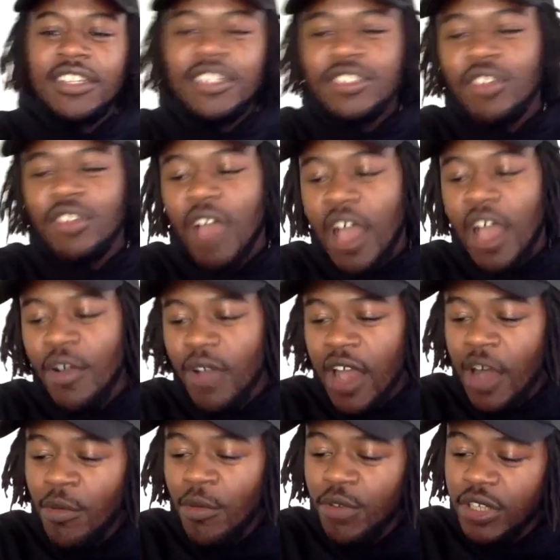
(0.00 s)
So I
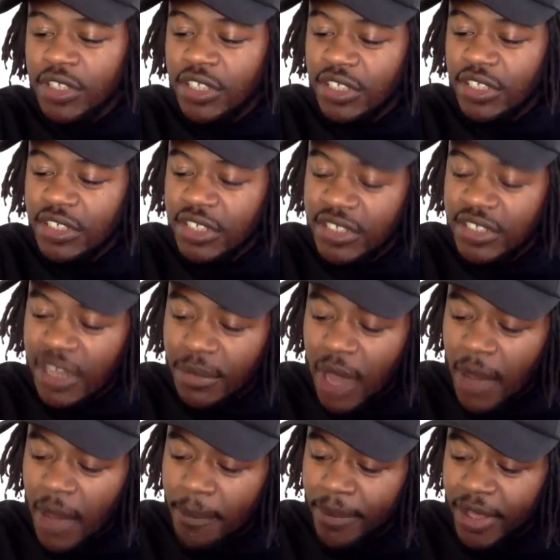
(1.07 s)
wanted to, because
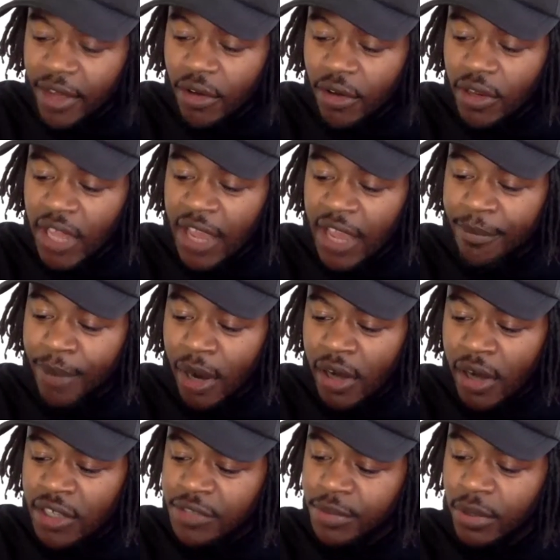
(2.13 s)
I'm big on like
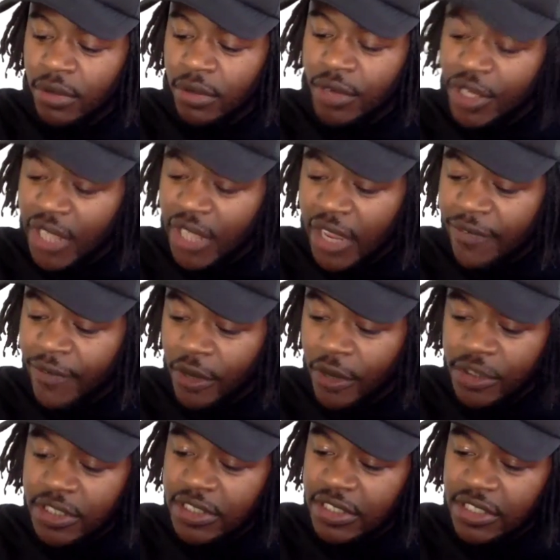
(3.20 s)
bars, bro, and like
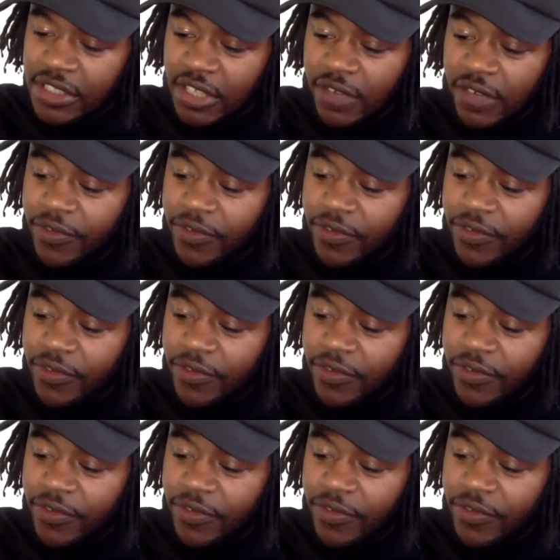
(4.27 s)
verses and stuff.